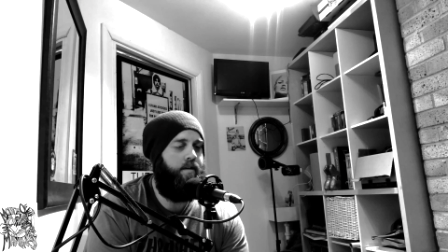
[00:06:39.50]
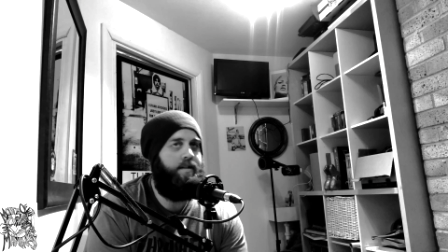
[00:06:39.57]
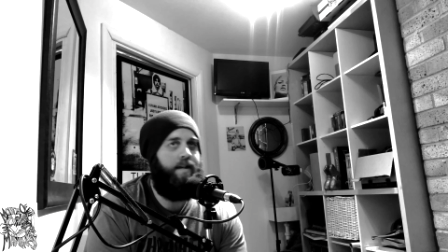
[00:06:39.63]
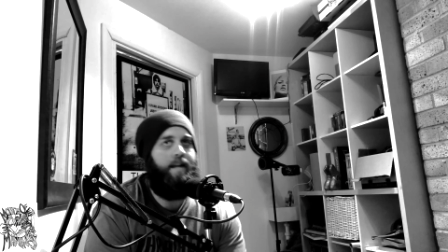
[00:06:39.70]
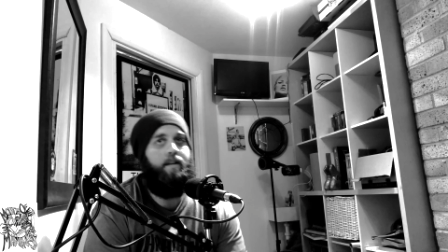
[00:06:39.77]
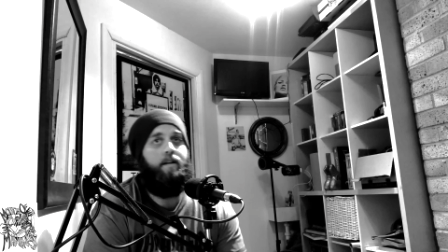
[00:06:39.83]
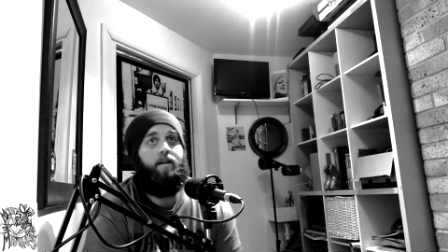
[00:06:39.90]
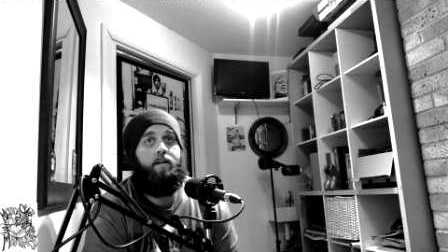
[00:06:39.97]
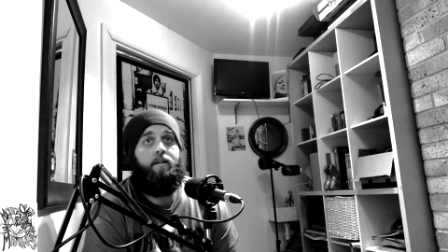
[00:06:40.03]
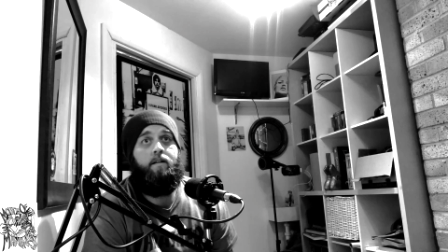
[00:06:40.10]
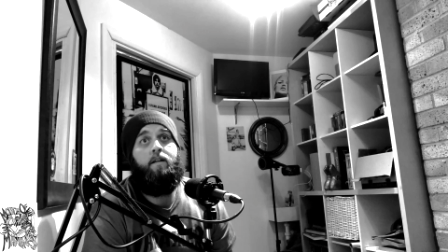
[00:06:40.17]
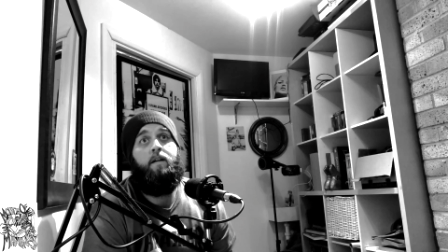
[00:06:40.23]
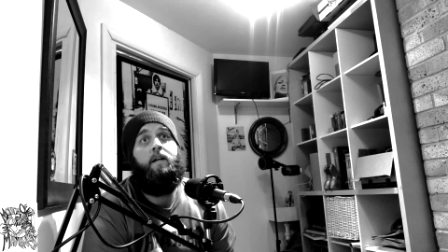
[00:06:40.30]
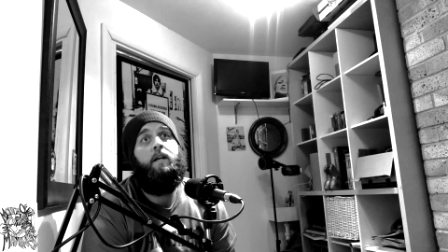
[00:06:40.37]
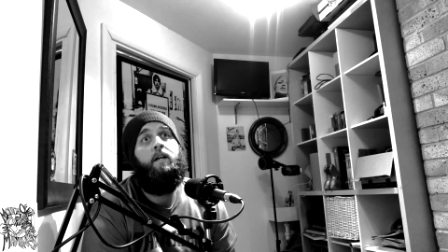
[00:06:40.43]
an
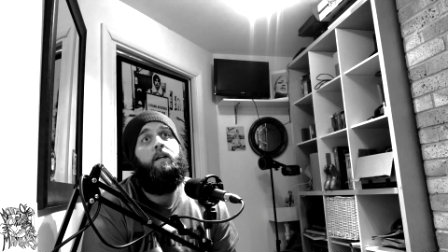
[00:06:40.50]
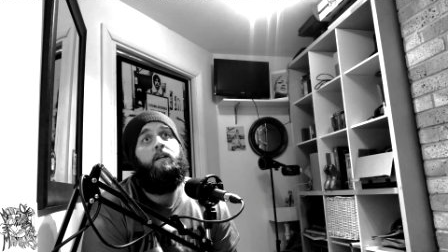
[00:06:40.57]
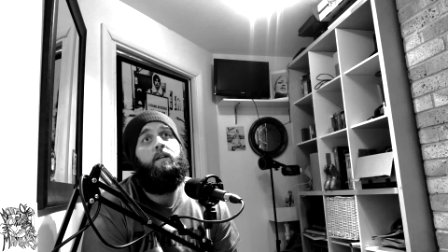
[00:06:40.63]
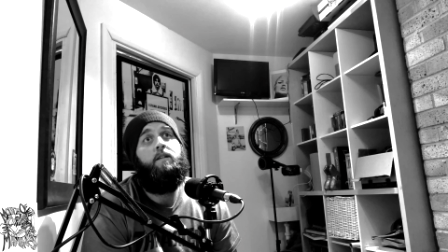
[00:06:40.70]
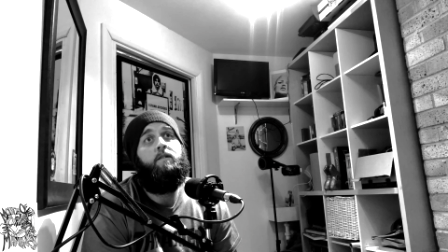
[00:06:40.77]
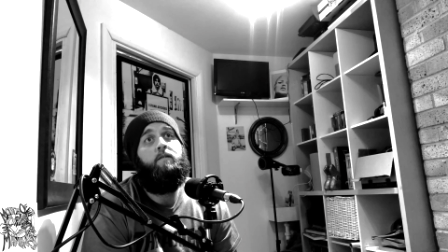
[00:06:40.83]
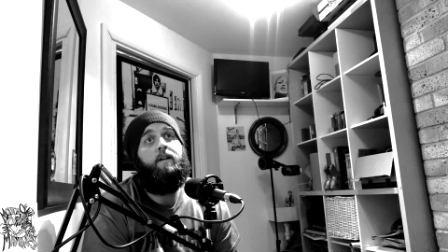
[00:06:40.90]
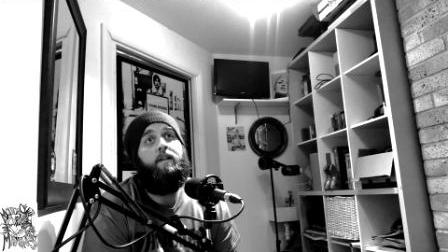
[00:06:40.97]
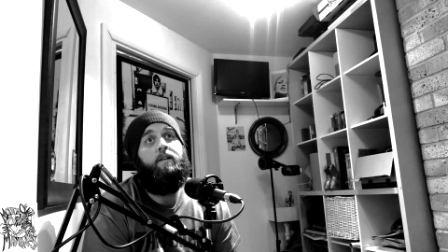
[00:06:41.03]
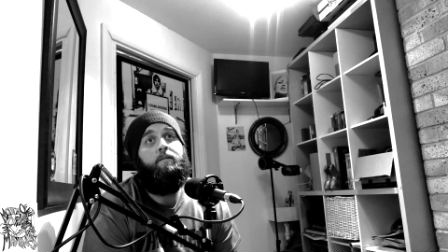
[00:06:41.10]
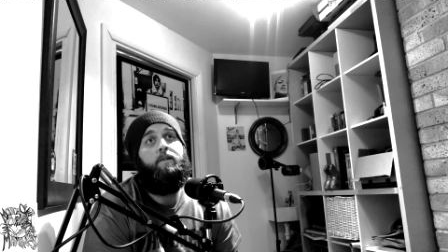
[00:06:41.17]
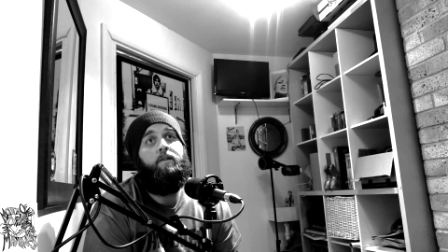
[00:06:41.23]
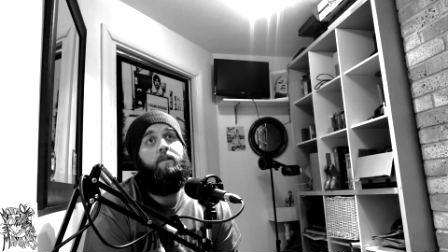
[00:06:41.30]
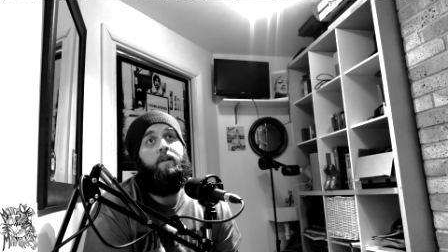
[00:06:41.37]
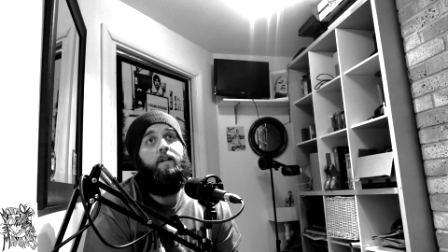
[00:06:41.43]
agenda. It's great that
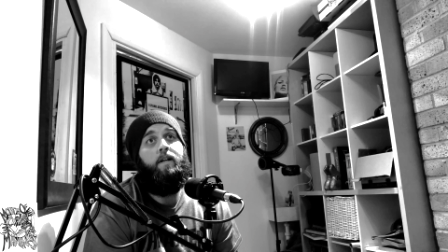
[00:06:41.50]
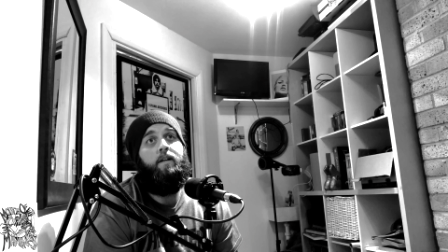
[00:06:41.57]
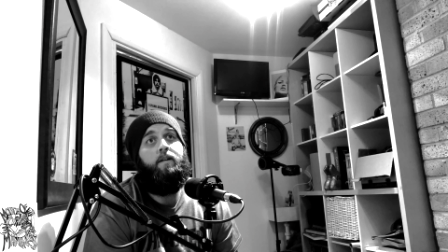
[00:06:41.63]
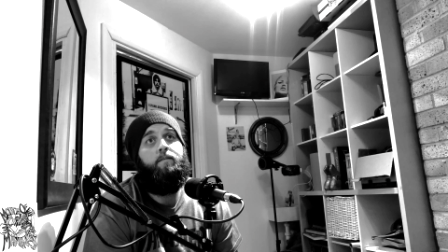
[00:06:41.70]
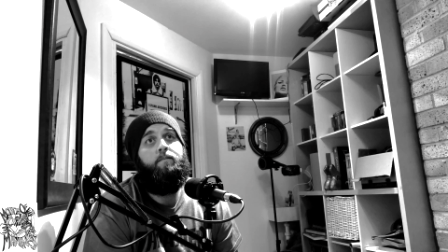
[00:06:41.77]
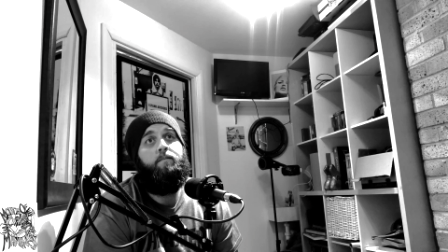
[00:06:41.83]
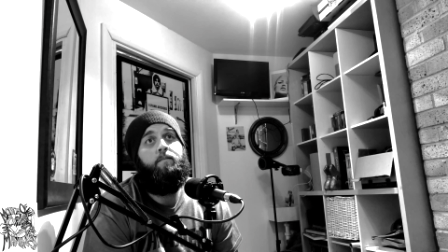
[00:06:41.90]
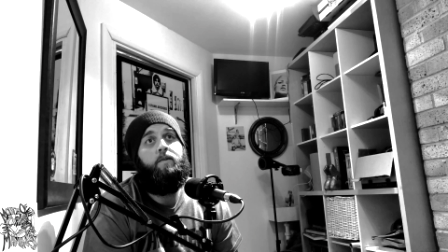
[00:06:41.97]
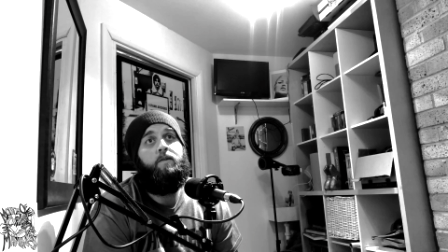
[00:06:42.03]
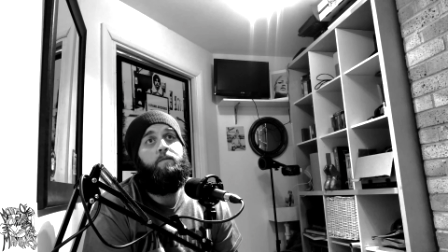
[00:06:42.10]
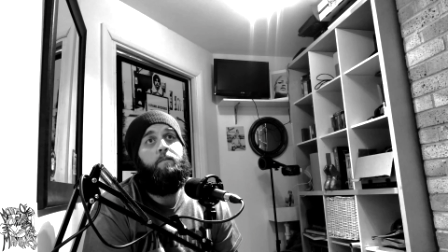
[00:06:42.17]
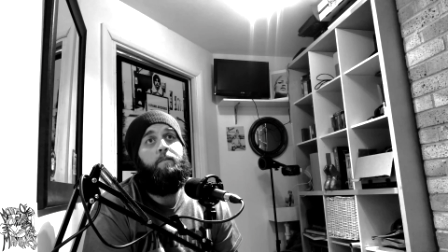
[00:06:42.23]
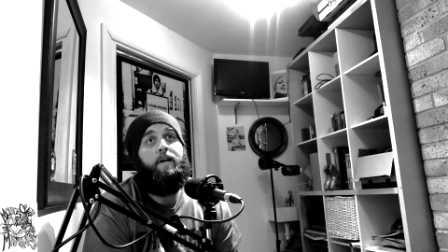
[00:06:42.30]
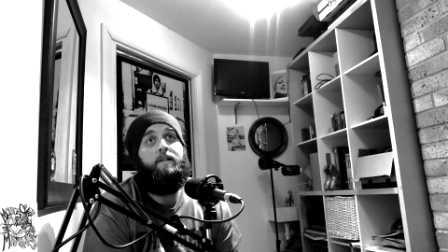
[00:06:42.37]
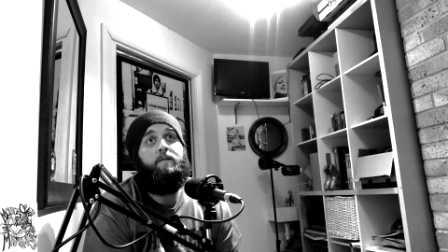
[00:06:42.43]
we're doing it
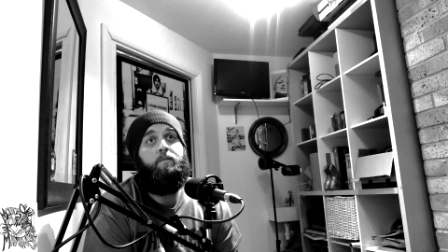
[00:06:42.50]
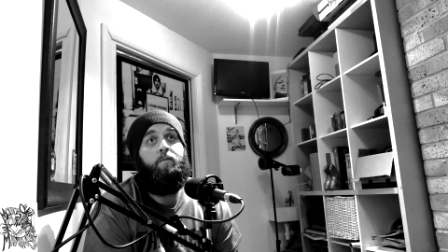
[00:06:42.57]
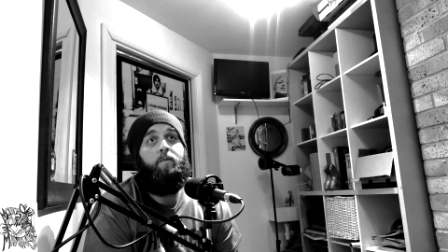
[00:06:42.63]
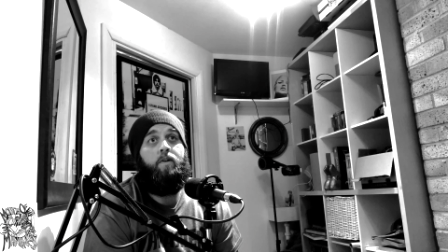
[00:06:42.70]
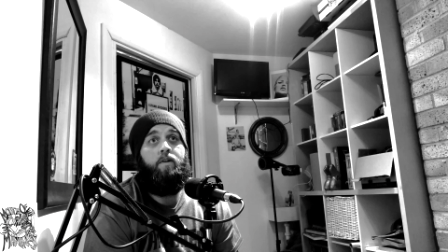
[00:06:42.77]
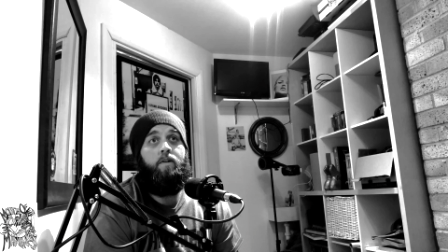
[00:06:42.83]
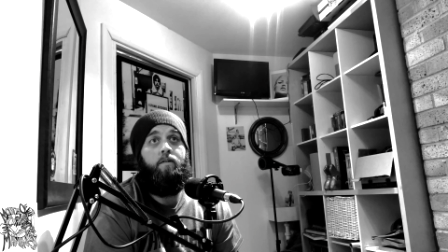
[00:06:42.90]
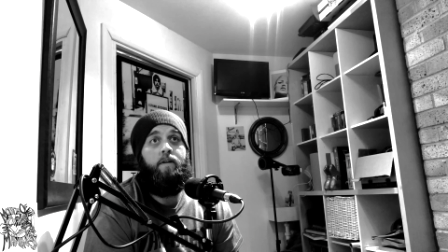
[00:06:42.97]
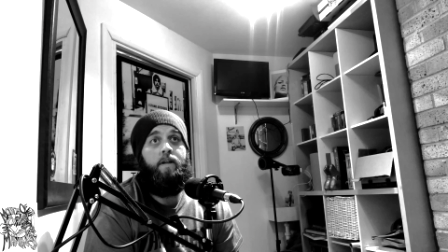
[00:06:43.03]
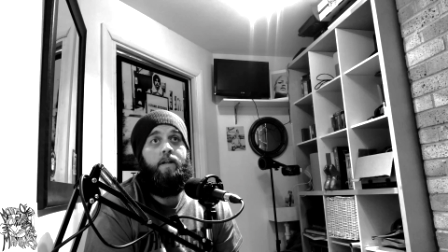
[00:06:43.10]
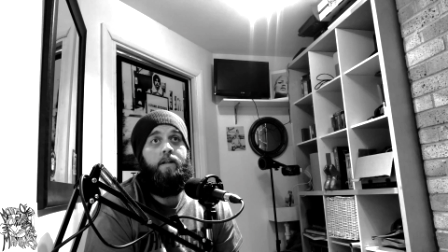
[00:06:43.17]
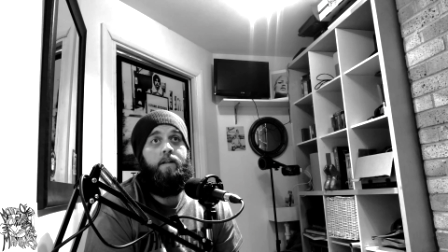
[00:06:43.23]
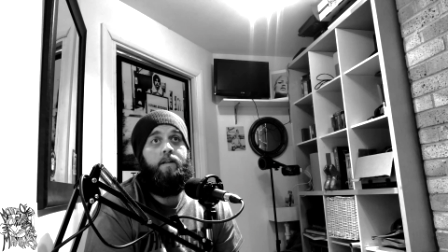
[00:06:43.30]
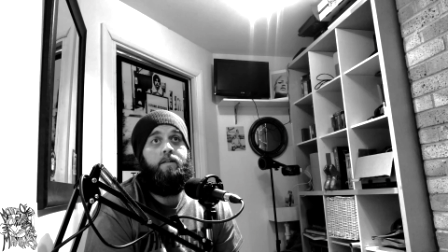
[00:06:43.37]
because we're mates and we want to do it.